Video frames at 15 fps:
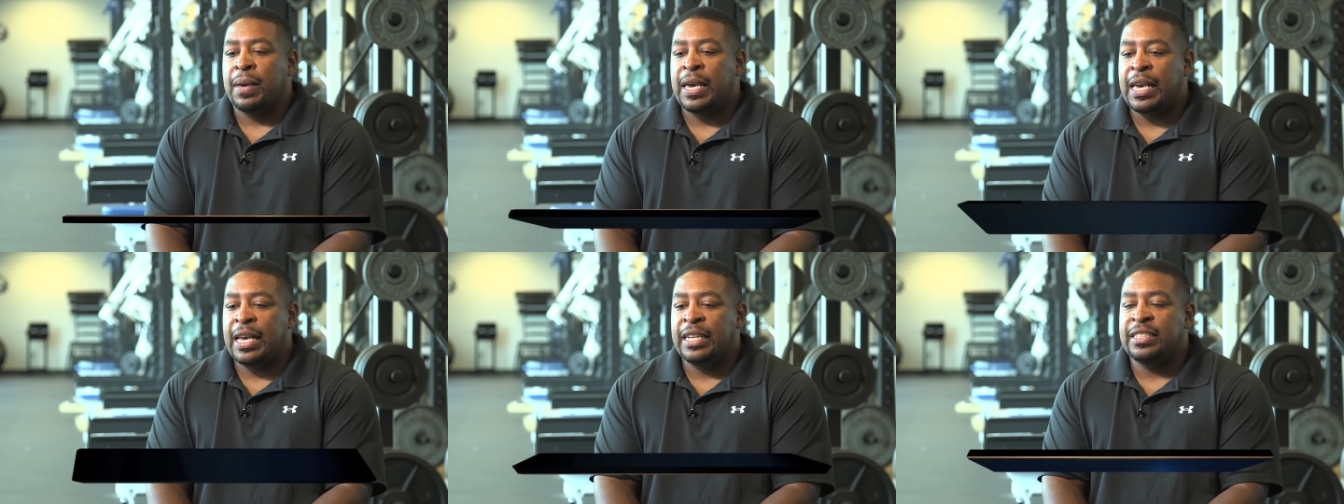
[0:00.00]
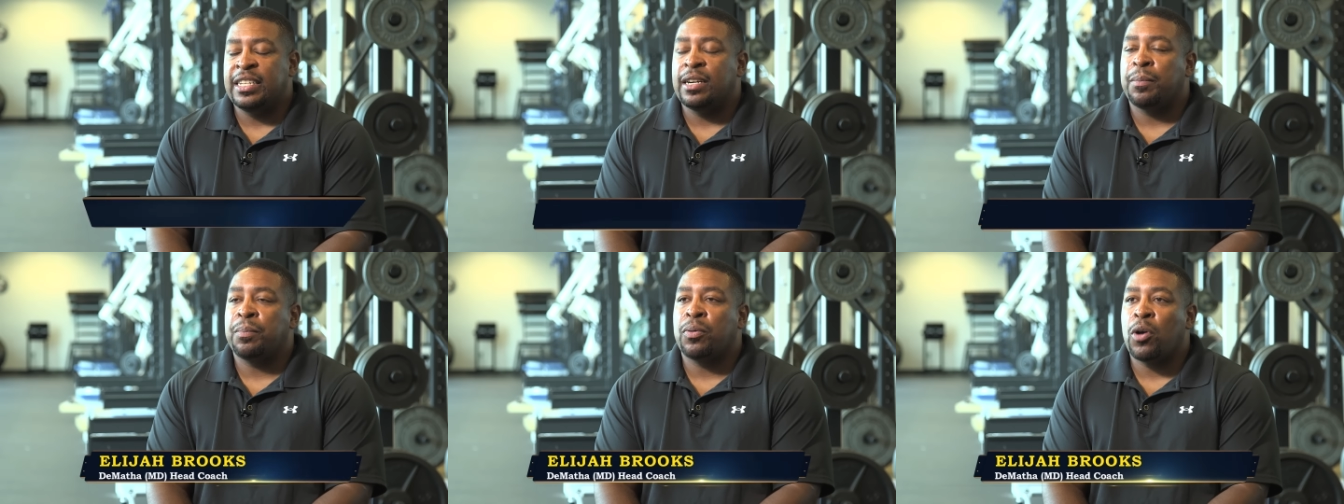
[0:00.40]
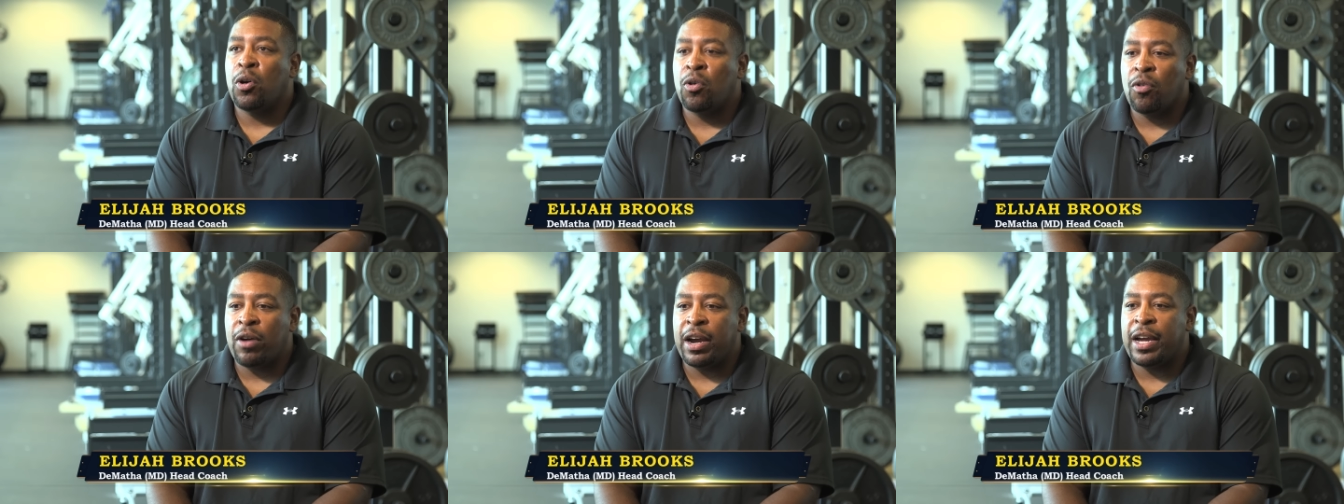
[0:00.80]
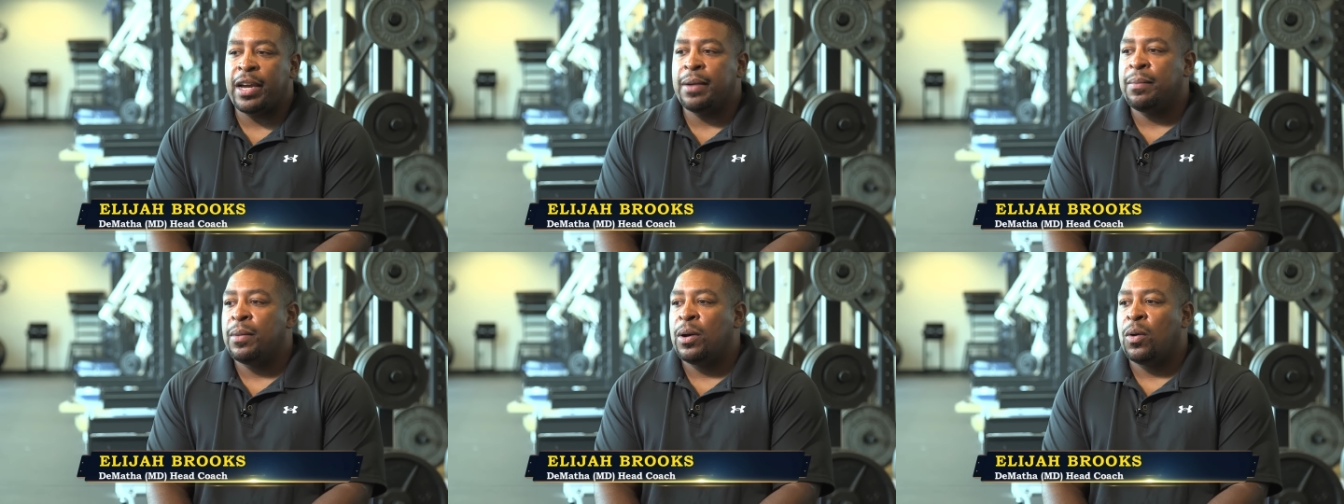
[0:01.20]
he, he's in a
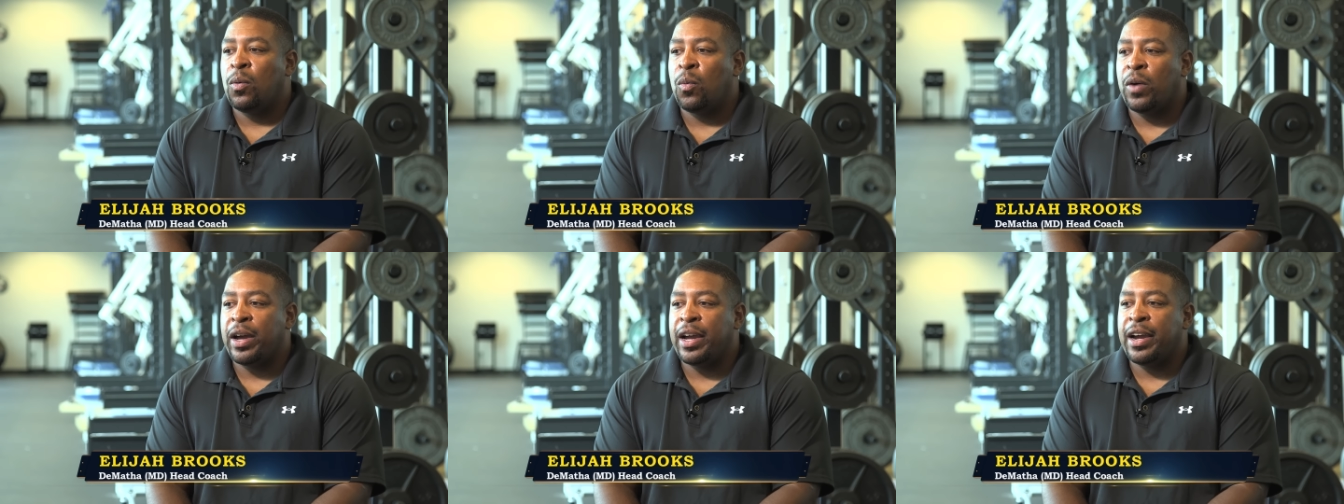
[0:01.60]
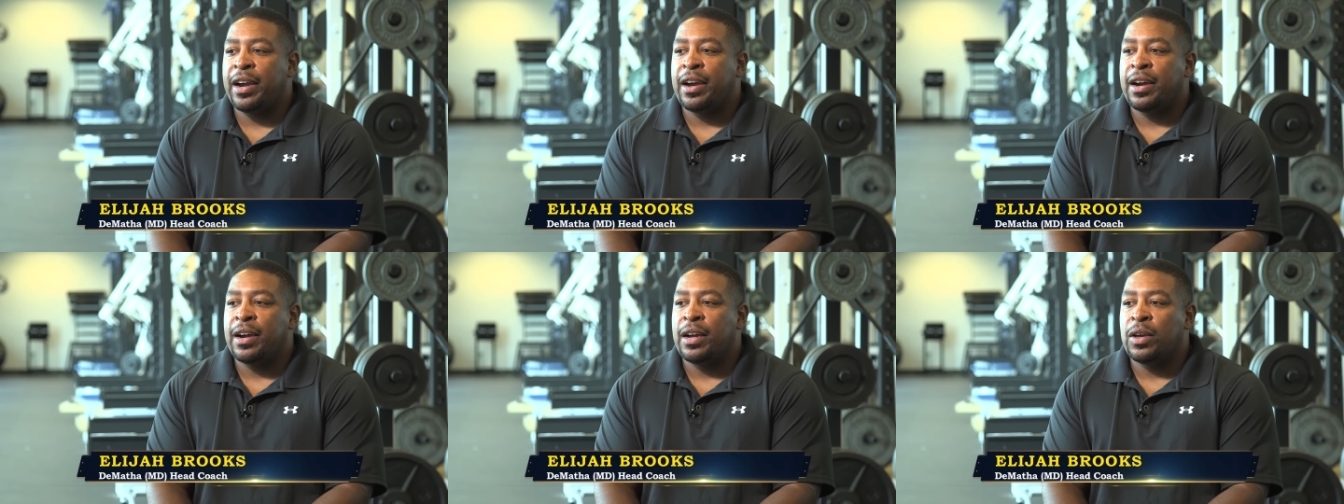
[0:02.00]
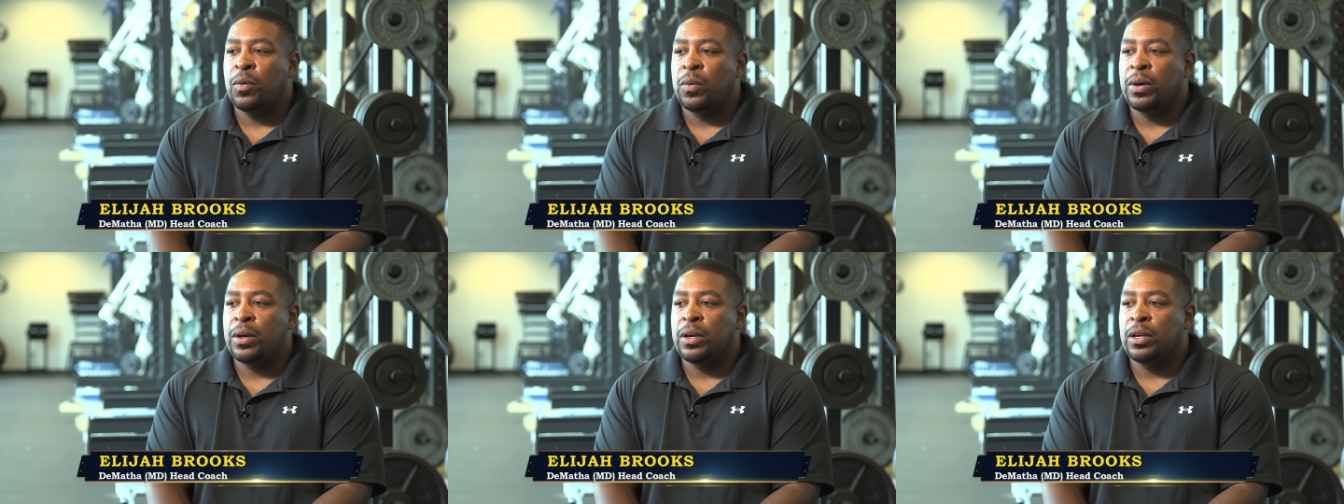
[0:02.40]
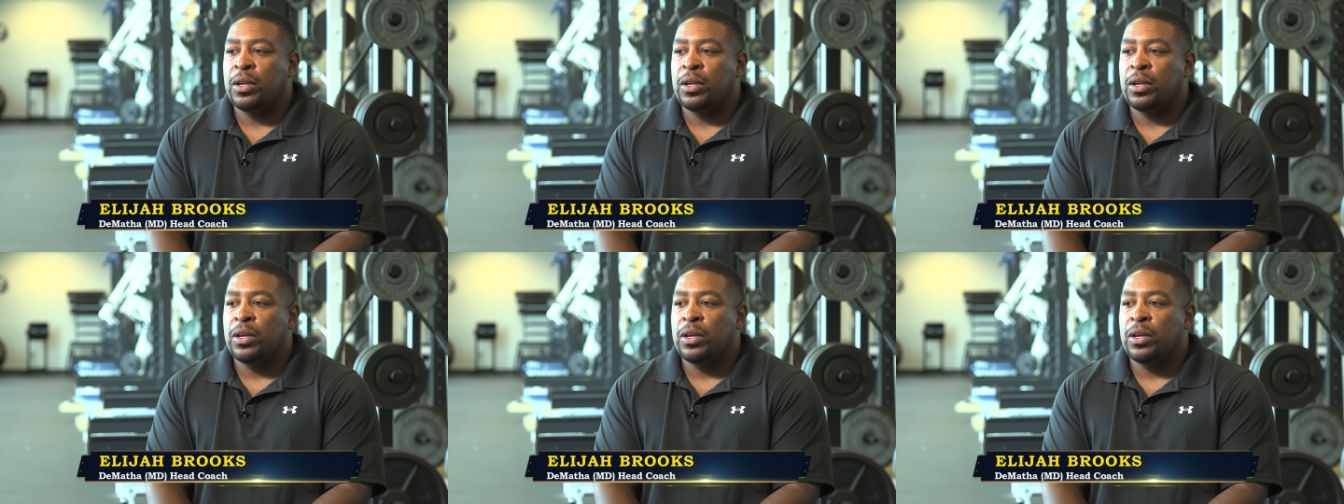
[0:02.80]
program where we,